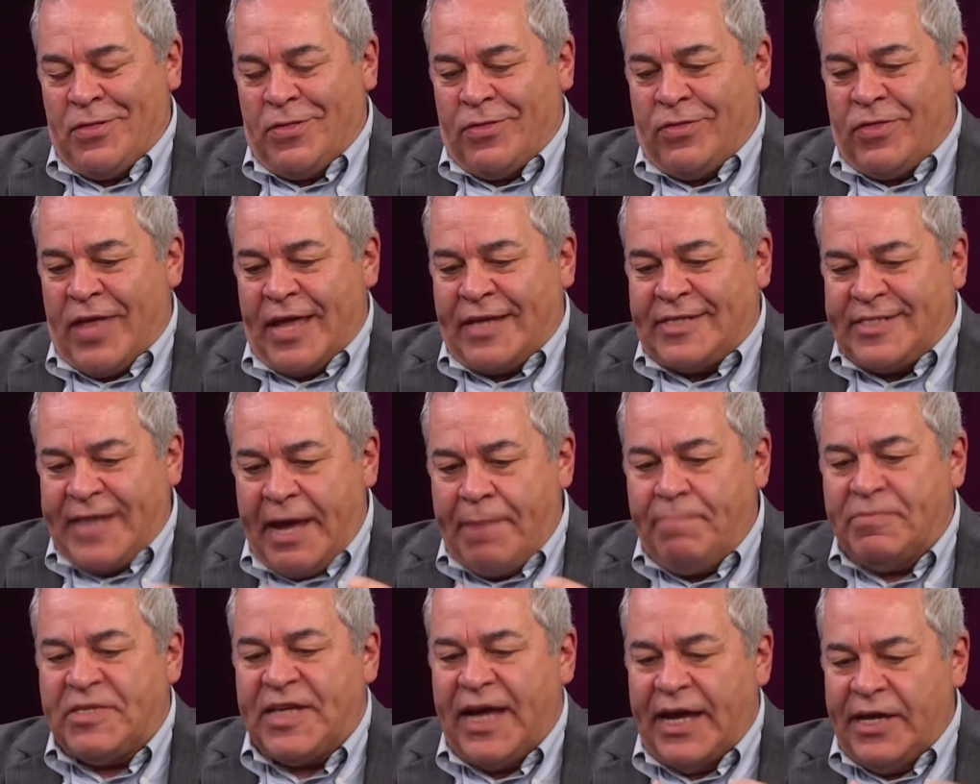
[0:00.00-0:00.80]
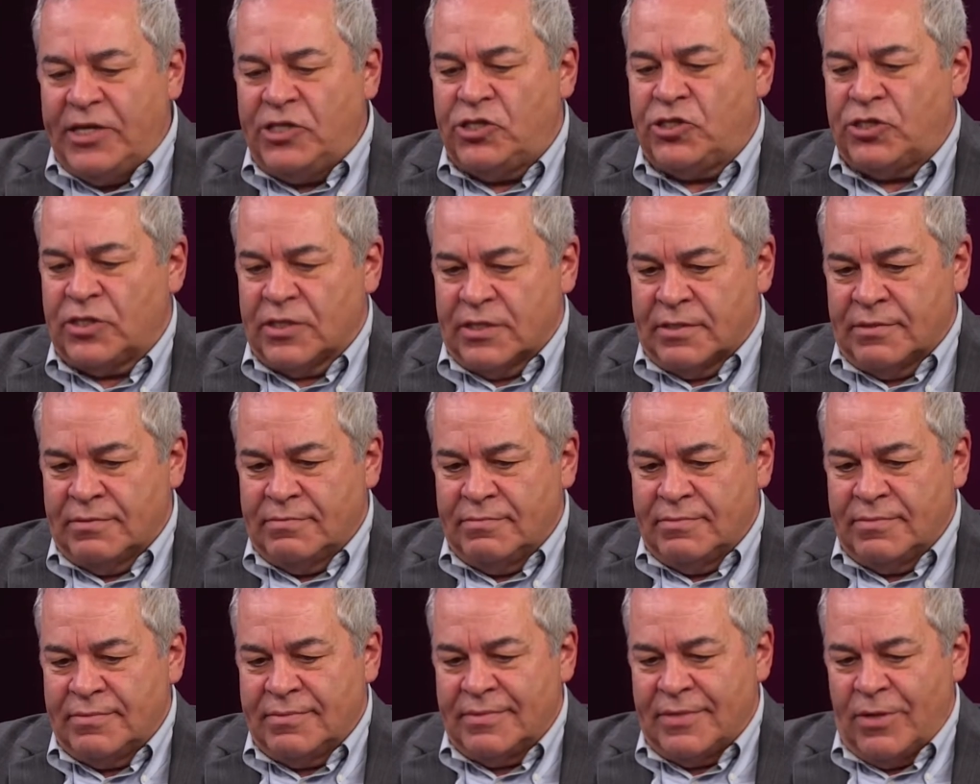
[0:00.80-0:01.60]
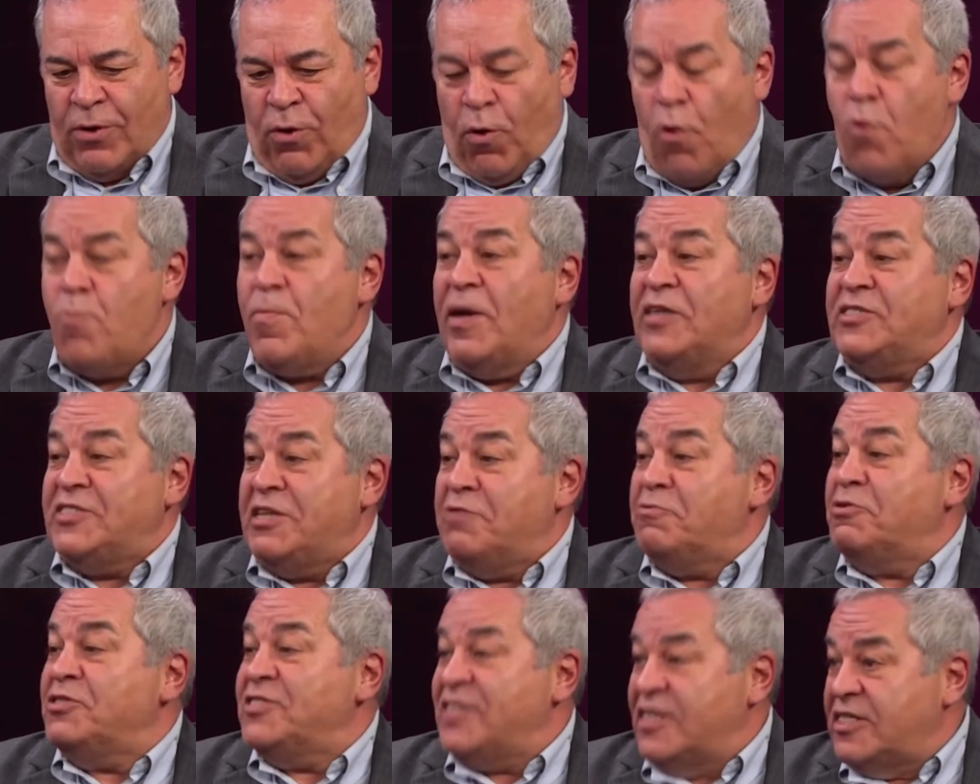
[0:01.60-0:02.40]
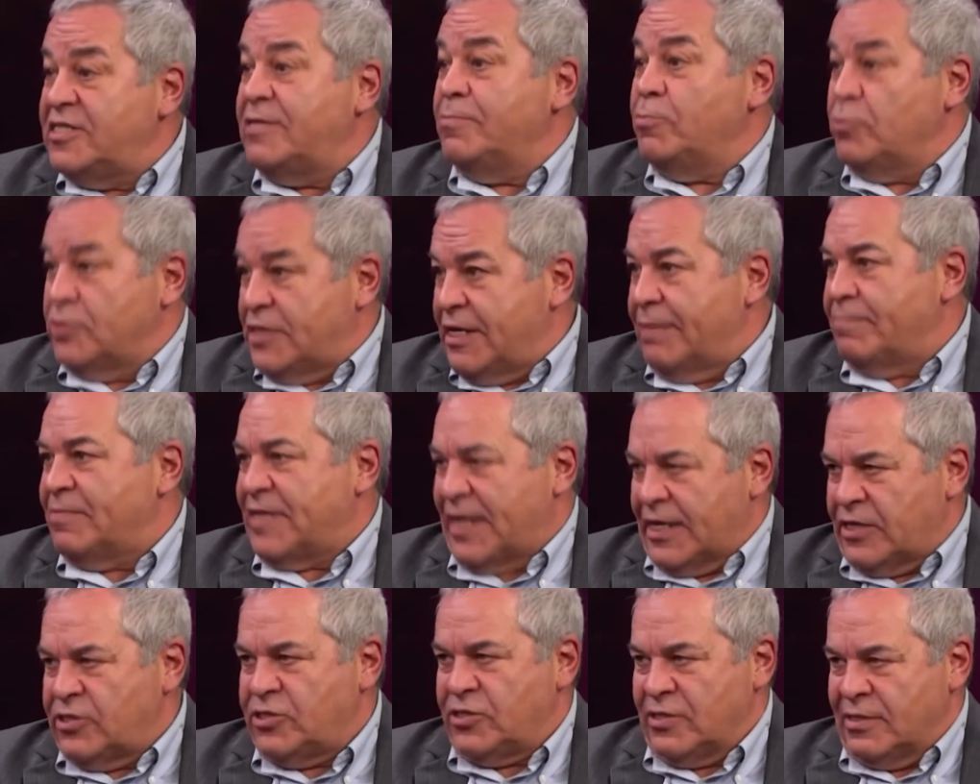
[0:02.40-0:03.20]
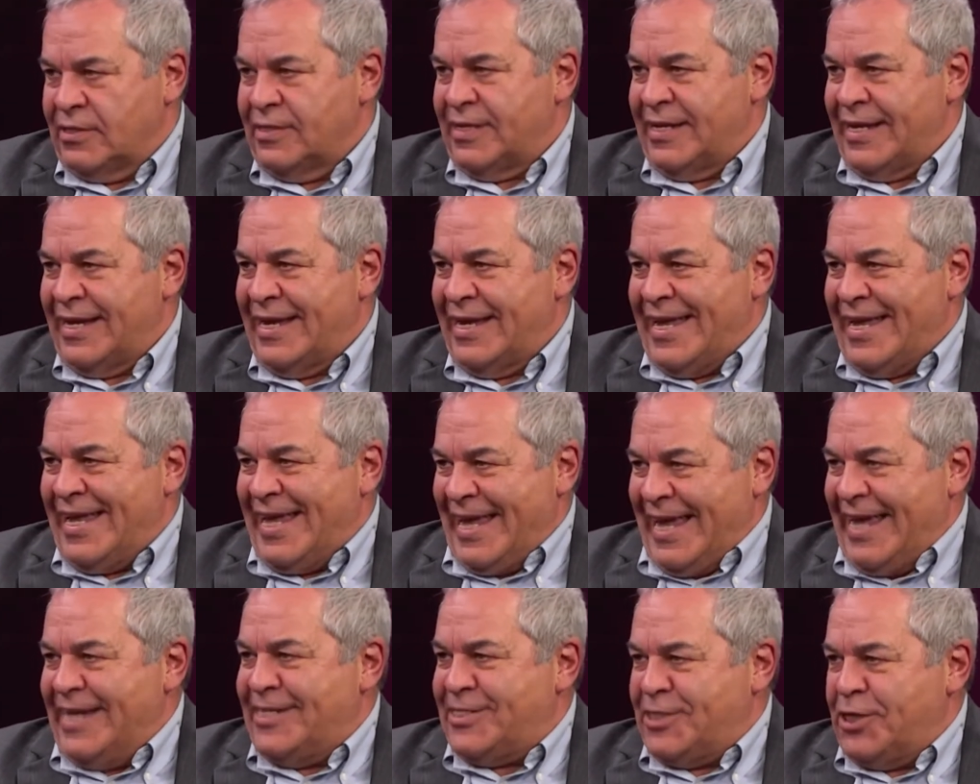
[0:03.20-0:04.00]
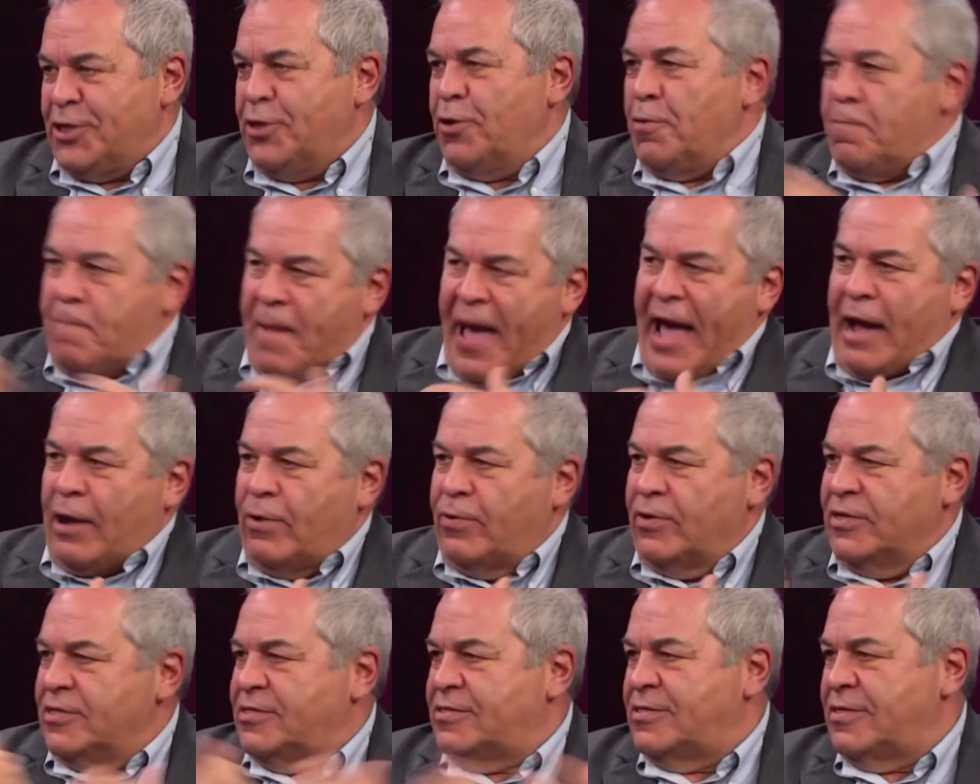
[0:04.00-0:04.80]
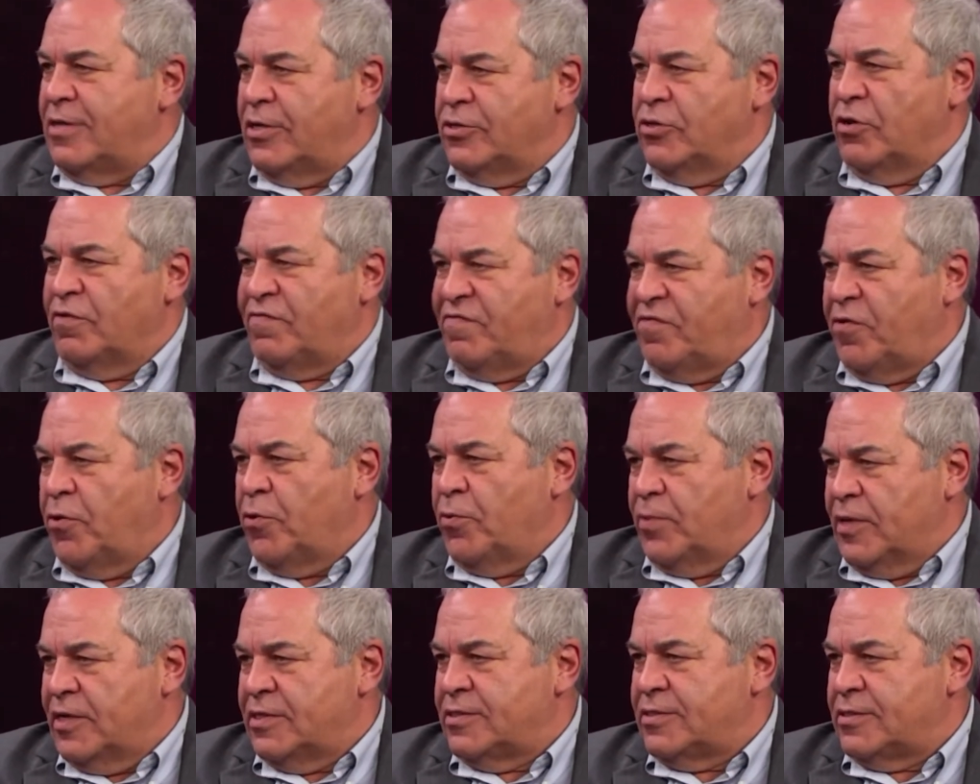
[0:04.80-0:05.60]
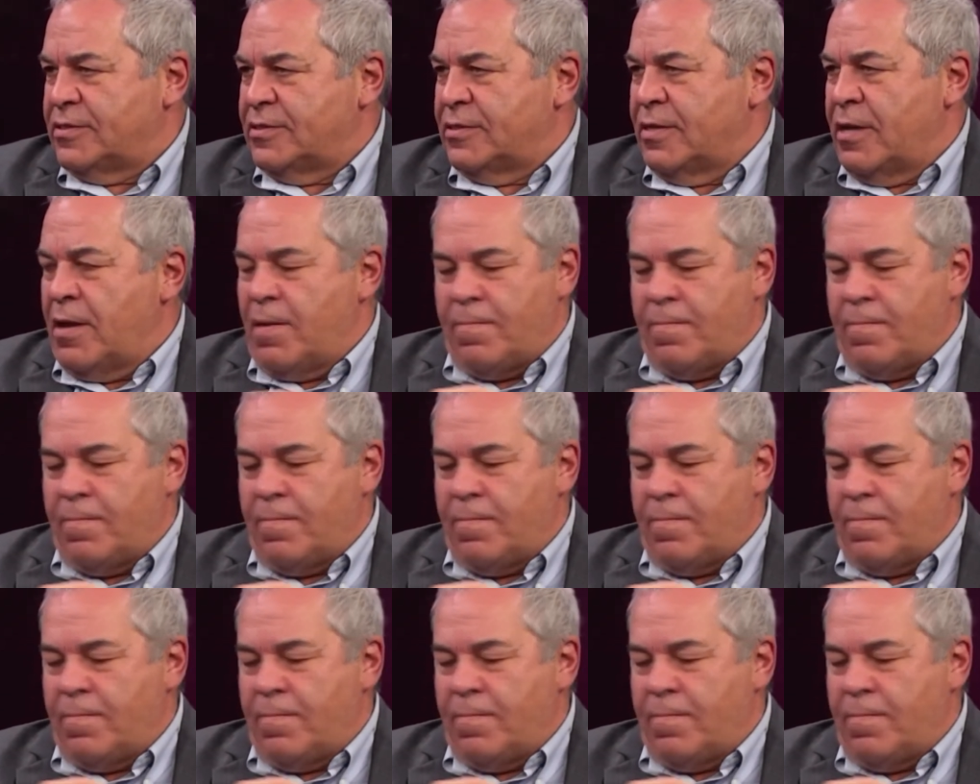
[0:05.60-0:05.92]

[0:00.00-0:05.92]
their temptation, almost irresistible temptation, is to look backwards and not forwards.